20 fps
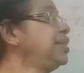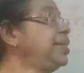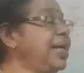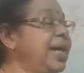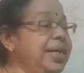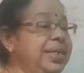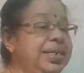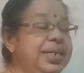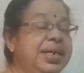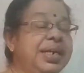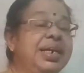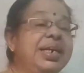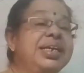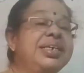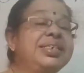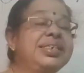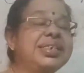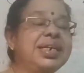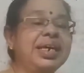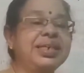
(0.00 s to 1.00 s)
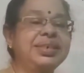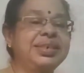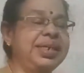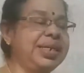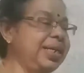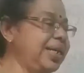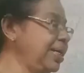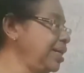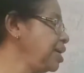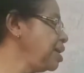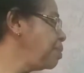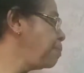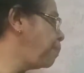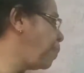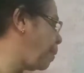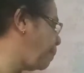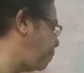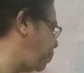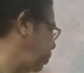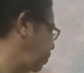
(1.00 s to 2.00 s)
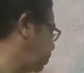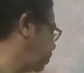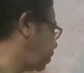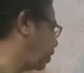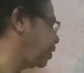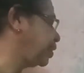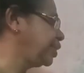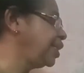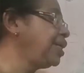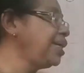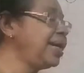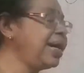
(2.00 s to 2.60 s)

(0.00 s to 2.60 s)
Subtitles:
that restructuring public sector